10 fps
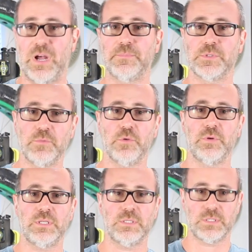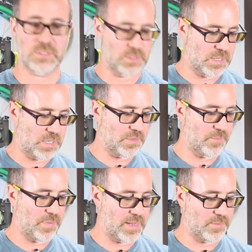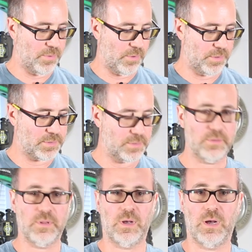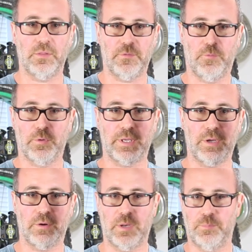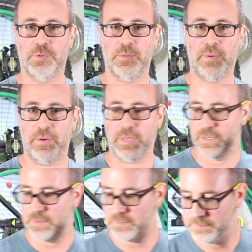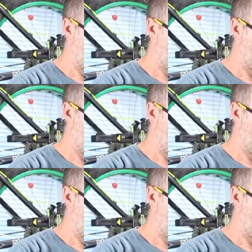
to drop some grease on the bottom part, on the fork here, and put the bearing in here.